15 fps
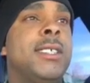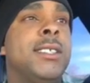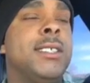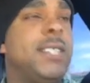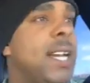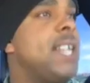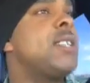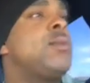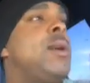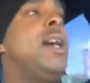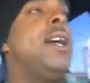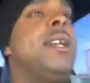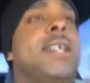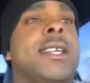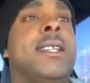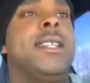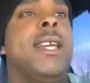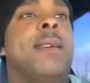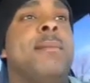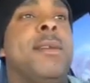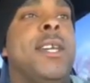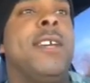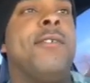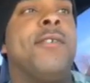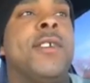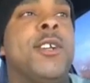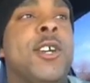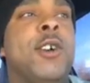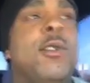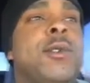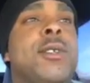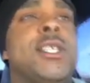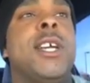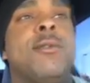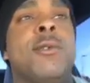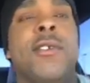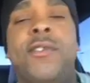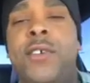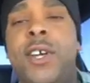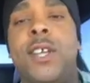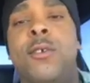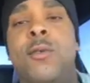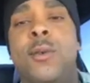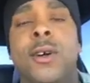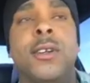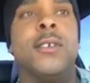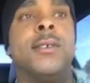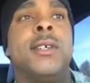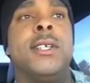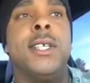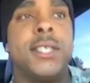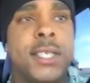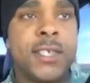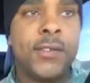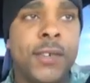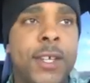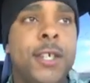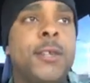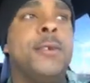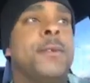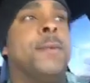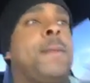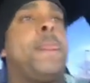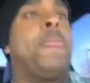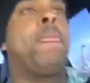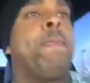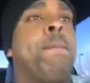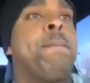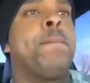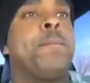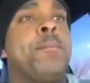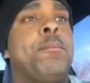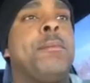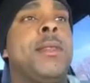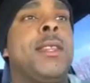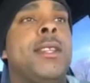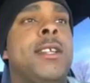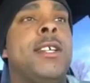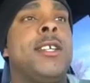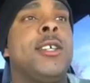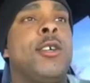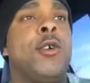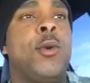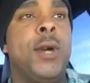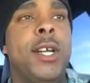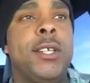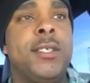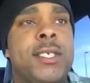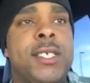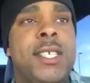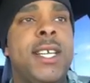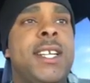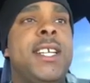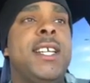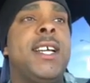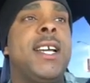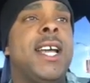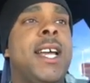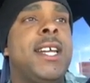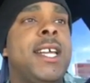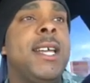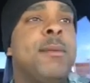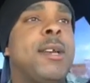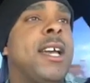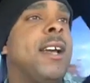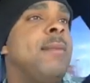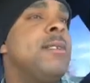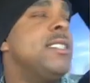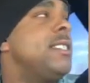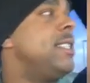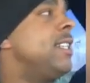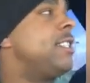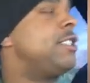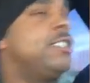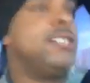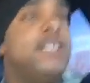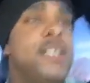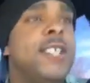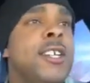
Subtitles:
that's why I did that, man. For those that were fucking wondering, this is for you. Quit sitting in the goddamn comment section